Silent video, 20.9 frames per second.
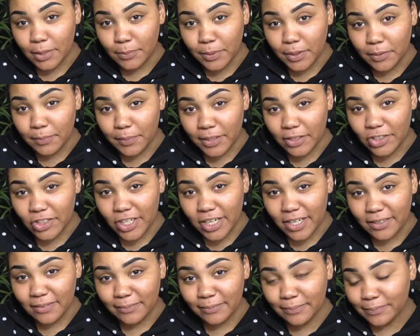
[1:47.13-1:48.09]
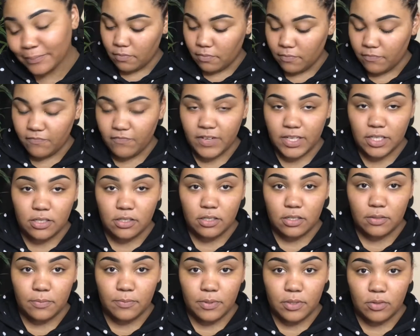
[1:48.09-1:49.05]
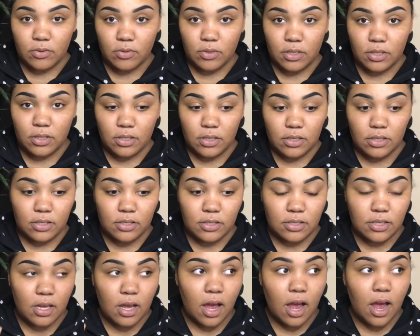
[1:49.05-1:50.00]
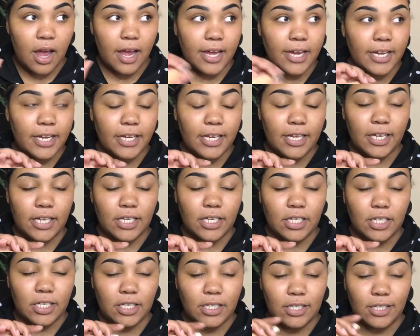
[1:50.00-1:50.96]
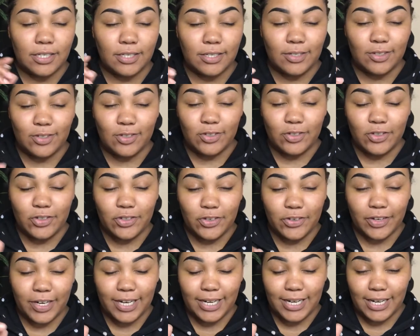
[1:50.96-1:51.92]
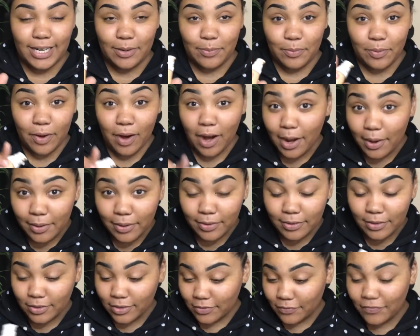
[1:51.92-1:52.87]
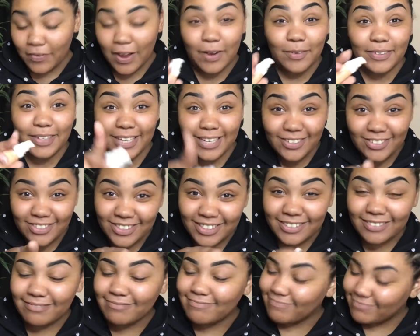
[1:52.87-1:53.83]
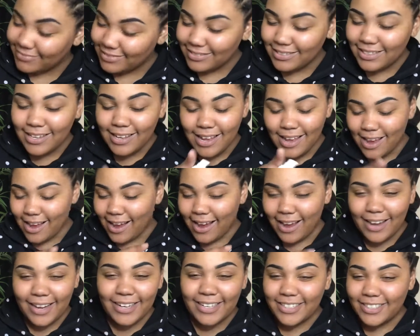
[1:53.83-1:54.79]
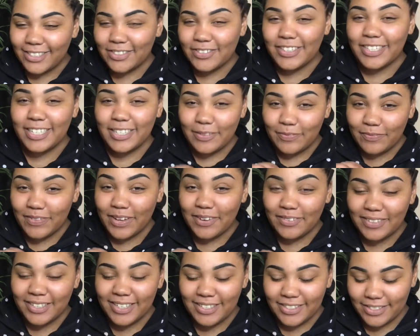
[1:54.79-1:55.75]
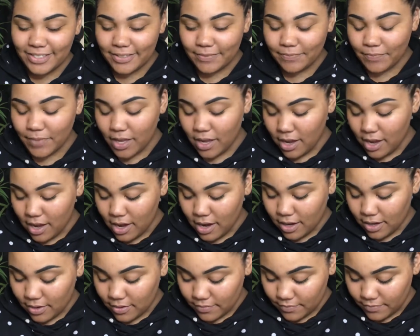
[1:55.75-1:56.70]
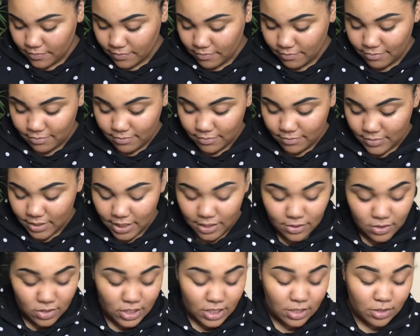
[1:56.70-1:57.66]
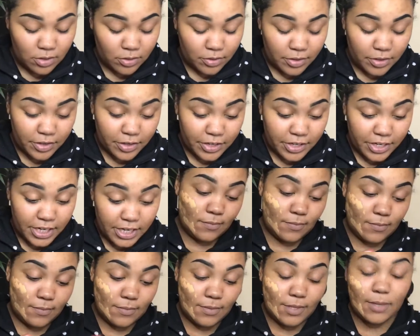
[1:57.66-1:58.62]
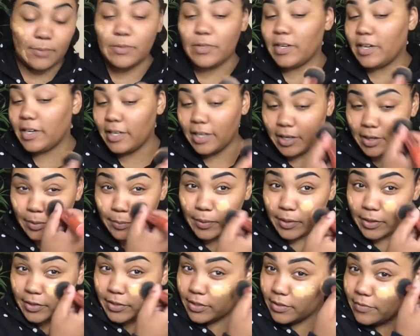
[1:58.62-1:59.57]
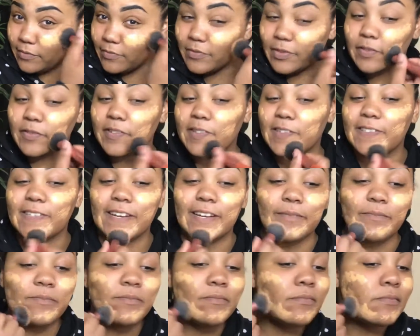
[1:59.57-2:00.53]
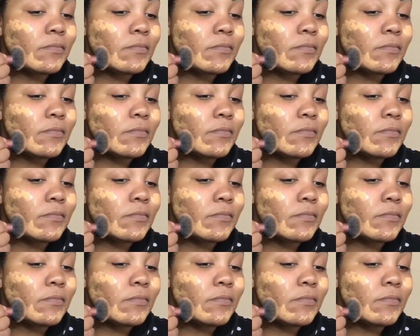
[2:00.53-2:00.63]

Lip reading: Book by Shay. Fenty Beauty's Hydrating Foundation. Hydrating Foundation. In the shade 330. I'm trying out a brush for the first time.